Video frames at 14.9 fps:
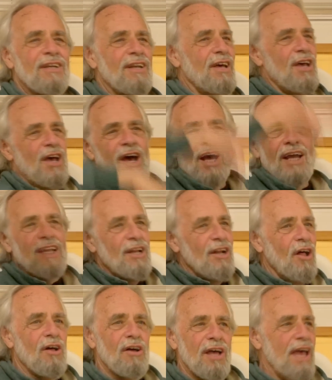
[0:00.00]
And I did
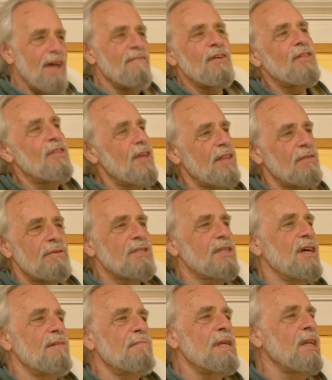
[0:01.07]
everything that was
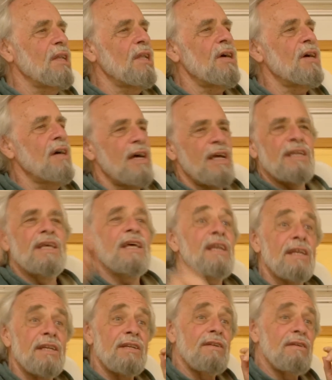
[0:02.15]
coming along, I did
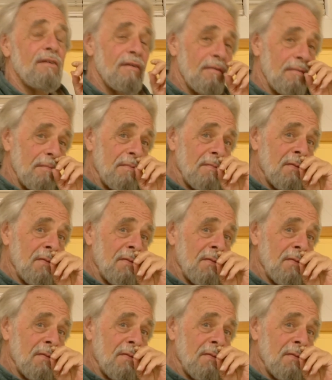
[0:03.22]
it. You know?